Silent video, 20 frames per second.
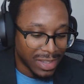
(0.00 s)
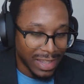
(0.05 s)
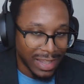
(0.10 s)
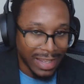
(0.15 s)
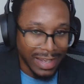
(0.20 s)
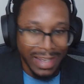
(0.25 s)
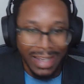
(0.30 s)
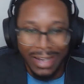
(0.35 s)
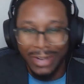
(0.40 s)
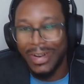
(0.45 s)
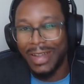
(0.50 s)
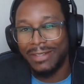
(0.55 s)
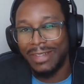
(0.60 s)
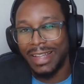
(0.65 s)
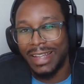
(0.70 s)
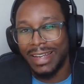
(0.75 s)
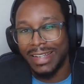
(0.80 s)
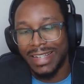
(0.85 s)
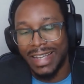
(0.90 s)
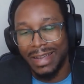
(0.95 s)
Like I don't have a
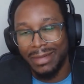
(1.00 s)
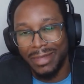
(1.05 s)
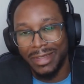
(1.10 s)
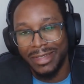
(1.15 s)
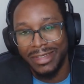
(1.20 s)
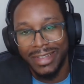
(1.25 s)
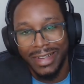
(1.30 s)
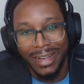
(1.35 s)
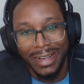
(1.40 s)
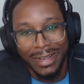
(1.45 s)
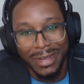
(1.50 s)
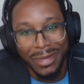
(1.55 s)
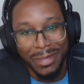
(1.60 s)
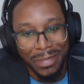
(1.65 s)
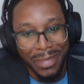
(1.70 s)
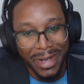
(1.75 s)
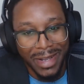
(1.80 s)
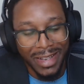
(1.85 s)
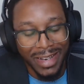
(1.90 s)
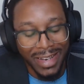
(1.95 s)
lot of time in this talk,
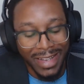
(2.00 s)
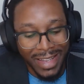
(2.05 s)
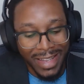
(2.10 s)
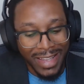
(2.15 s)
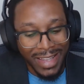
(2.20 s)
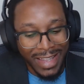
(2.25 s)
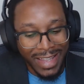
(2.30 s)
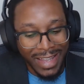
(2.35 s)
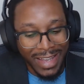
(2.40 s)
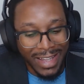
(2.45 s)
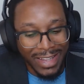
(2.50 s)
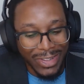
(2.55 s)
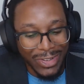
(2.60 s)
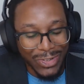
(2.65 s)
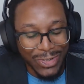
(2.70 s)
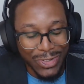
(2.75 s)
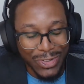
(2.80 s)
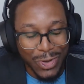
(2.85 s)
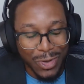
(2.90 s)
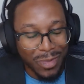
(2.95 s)
but uh,
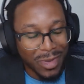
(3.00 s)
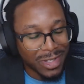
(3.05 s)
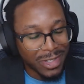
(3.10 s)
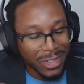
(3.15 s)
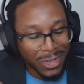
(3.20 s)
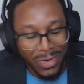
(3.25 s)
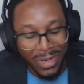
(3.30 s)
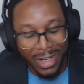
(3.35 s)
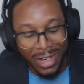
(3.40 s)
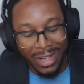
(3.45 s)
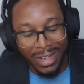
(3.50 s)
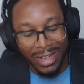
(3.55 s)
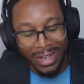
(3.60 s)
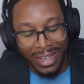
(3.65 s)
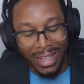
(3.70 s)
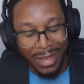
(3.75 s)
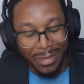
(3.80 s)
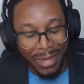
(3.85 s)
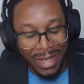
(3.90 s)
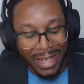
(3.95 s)
there's so much going on
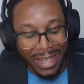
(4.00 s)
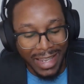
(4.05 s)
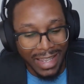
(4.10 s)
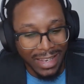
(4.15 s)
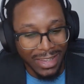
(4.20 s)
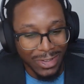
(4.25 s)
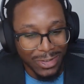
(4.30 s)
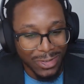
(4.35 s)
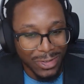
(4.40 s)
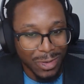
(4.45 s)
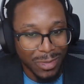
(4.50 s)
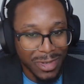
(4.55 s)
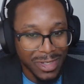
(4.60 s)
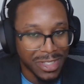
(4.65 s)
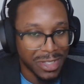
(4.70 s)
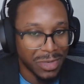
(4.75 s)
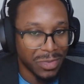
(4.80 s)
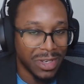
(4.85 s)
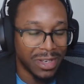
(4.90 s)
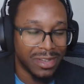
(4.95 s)
in my head, and there's so much
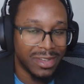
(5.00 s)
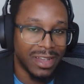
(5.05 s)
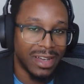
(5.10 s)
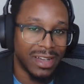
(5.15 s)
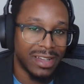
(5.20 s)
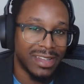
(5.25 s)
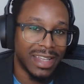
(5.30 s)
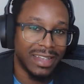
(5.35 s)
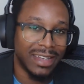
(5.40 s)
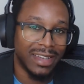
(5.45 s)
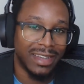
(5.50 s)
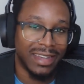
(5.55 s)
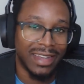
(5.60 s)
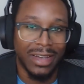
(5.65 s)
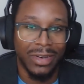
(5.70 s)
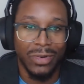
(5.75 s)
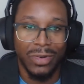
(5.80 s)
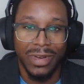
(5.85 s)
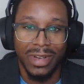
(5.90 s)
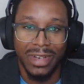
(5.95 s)
that we discuss that
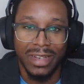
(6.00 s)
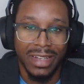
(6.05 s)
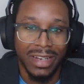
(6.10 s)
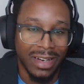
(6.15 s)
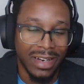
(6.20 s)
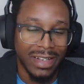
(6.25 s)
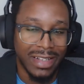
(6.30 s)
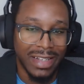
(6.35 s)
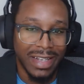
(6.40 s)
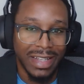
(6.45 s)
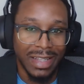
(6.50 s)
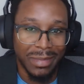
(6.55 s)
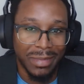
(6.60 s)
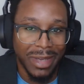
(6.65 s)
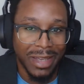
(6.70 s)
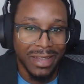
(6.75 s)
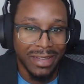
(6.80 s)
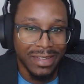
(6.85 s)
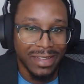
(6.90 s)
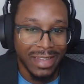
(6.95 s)
design oriented on a daily
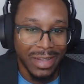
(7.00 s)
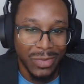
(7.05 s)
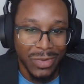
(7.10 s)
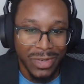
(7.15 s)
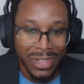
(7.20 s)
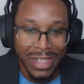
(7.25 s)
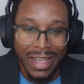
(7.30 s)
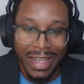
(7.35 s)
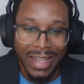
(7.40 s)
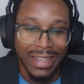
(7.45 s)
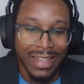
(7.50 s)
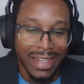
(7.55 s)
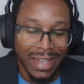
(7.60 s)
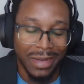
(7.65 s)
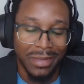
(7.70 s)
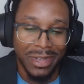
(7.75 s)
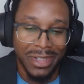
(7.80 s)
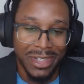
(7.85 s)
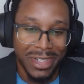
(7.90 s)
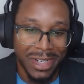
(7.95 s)
basis. I wish I had
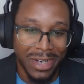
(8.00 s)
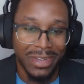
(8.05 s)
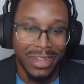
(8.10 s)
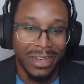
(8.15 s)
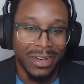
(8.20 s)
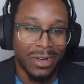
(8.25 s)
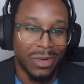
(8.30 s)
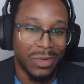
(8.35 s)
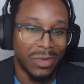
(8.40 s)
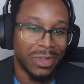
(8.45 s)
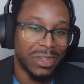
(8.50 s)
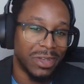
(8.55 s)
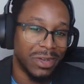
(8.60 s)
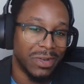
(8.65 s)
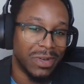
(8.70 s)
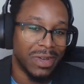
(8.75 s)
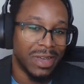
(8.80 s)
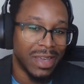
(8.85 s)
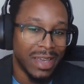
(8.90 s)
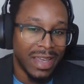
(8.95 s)
time to share that all with you.
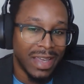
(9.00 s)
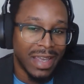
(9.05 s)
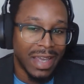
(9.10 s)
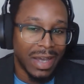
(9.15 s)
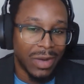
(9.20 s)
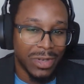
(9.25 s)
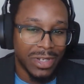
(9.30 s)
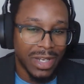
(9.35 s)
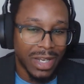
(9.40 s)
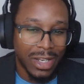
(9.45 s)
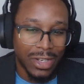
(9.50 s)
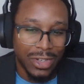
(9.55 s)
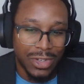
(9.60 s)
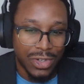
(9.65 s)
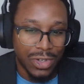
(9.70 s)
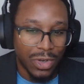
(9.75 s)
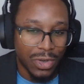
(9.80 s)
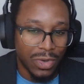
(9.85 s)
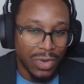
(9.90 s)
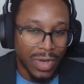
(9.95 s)
I wish I could
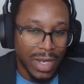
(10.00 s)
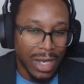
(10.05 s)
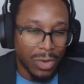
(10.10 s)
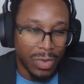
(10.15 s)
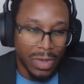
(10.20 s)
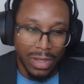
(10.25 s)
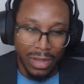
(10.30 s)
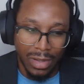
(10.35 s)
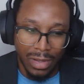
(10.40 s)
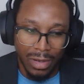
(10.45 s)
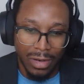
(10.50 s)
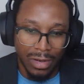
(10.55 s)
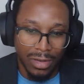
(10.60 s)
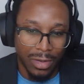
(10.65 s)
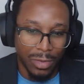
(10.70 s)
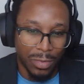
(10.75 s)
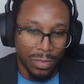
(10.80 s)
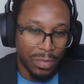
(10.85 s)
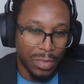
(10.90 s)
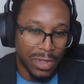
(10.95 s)
show you how we learn,
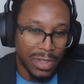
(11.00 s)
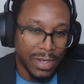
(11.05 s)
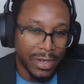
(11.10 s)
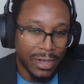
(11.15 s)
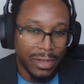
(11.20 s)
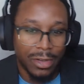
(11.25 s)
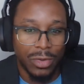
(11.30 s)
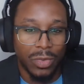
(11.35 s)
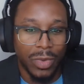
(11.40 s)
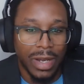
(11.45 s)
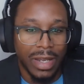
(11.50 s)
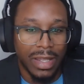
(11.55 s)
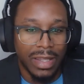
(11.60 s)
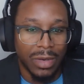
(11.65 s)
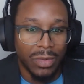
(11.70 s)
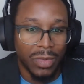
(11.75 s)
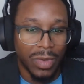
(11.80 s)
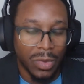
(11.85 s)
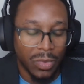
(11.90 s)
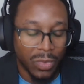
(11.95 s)
the particular way
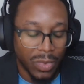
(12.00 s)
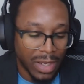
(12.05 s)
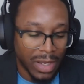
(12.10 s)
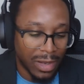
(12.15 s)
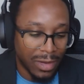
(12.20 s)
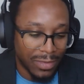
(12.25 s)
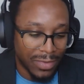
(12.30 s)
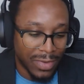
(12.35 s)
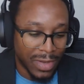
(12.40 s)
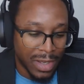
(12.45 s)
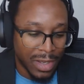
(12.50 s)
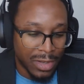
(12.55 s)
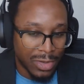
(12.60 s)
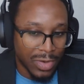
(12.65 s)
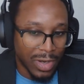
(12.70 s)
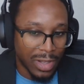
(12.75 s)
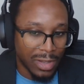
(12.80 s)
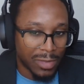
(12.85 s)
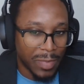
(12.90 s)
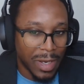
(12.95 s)
that we weave
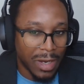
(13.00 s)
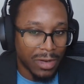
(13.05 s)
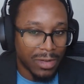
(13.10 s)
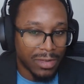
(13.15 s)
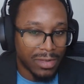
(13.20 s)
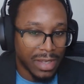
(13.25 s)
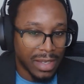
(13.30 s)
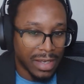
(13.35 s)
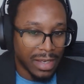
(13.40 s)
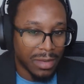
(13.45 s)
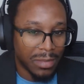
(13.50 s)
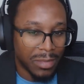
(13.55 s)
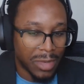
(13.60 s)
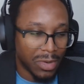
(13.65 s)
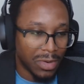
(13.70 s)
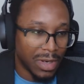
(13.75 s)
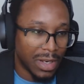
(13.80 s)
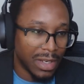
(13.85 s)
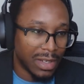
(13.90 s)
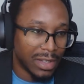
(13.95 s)
transparency and
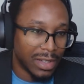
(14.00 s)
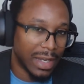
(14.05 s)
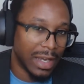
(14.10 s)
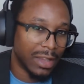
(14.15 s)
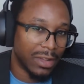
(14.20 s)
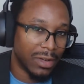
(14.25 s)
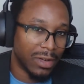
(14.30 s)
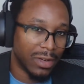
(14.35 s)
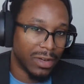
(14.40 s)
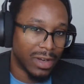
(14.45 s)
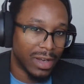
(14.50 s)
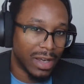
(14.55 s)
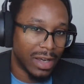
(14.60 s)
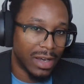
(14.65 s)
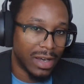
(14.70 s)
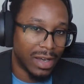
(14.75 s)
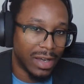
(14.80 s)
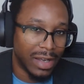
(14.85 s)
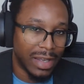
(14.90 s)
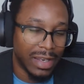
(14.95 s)
community together
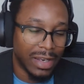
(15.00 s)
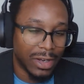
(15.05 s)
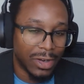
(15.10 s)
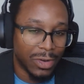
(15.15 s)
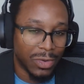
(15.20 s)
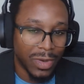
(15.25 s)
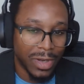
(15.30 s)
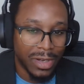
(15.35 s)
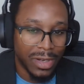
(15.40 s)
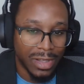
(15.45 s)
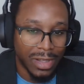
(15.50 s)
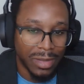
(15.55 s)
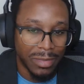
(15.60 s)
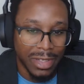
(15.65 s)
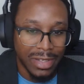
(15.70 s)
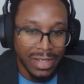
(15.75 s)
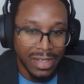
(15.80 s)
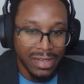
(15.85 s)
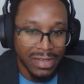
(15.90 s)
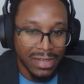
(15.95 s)
uh, in a curriculum to
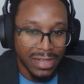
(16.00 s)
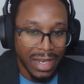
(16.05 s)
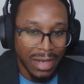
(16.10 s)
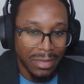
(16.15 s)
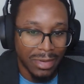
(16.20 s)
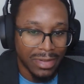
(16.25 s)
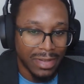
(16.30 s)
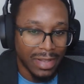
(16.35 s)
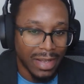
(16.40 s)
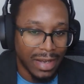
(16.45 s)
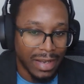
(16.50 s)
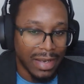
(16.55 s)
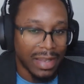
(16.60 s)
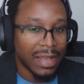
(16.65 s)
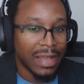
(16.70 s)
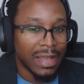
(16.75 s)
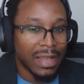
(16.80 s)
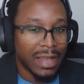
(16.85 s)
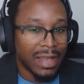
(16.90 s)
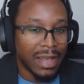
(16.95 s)
teach game design.
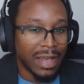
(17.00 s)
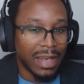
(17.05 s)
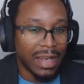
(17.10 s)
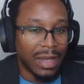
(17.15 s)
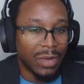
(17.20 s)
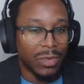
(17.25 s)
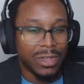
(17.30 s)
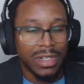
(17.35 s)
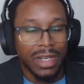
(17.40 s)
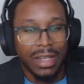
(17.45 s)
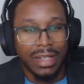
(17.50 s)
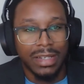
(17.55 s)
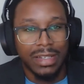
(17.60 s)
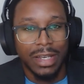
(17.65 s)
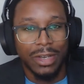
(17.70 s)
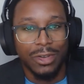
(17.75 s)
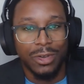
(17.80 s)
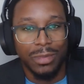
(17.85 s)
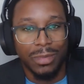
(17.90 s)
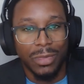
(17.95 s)
And I wish I could
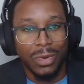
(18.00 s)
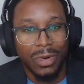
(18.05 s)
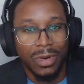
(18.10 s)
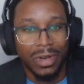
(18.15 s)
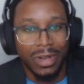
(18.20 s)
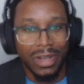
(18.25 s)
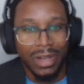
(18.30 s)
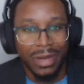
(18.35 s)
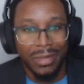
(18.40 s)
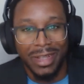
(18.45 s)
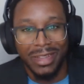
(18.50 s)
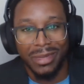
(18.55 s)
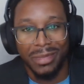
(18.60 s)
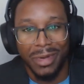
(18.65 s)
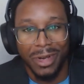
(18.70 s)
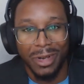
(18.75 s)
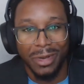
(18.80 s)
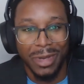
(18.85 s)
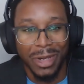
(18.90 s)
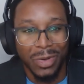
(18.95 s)
tell you more about the
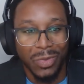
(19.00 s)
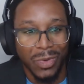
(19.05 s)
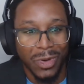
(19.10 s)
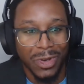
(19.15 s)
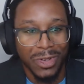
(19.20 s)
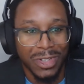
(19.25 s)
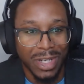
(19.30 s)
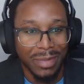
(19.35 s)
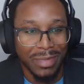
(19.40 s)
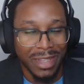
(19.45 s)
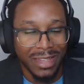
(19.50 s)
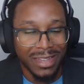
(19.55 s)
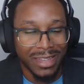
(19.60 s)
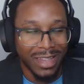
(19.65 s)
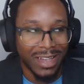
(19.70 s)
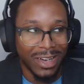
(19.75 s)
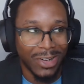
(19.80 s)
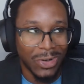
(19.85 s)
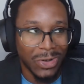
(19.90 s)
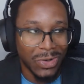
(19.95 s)
Mario Maker Workshop. That's
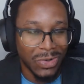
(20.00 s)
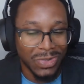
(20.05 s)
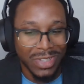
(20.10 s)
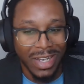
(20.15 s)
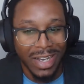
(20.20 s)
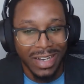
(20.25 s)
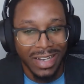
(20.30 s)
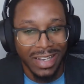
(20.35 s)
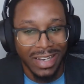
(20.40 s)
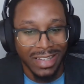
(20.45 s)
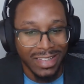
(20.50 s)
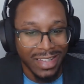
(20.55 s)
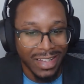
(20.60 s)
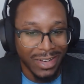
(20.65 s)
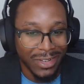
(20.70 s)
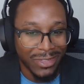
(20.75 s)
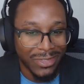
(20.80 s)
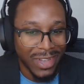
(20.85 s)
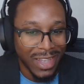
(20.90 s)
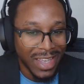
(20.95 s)
a whole talk in
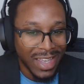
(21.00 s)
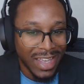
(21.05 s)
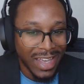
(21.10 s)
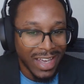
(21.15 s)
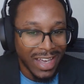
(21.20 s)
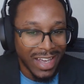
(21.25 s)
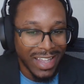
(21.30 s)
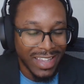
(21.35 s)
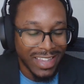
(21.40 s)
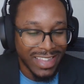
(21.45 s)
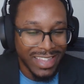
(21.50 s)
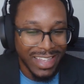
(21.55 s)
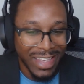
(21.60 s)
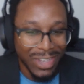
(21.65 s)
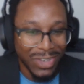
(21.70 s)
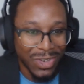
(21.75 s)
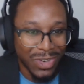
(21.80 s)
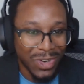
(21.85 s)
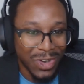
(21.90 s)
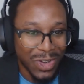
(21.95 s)
itself. I
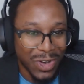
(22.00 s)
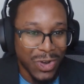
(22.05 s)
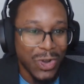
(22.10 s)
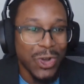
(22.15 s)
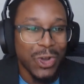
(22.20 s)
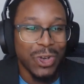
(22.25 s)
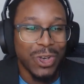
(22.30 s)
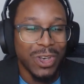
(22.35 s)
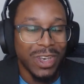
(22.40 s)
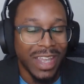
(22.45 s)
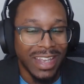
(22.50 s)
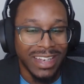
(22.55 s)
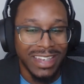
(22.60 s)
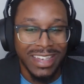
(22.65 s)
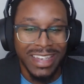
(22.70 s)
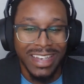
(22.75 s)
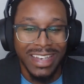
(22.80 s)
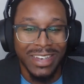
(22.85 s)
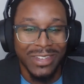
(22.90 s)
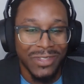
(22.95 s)
didn't couldn't and
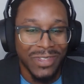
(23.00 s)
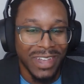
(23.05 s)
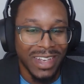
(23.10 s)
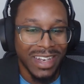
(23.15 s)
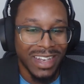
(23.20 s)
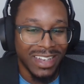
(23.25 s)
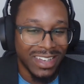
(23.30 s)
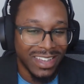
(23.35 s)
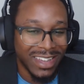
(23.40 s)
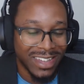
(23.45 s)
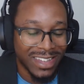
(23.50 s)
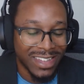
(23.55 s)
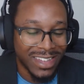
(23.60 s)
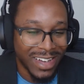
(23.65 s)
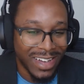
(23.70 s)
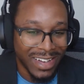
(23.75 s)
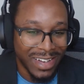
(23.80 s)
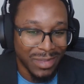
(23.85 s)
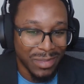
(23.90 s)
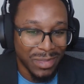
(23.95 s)
didn't fit into this
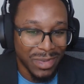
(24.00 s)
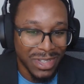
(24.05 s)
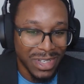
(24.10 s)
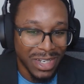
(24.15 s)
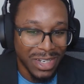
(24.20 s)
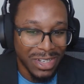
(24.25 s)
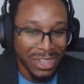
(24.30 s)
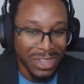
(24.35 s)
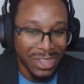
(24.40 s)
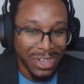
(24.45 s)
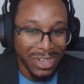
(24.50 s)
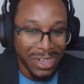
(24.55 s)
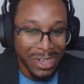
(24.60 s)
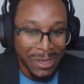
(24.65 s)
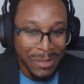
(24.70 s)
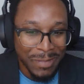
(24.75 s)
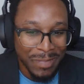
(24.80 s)
talk in particular.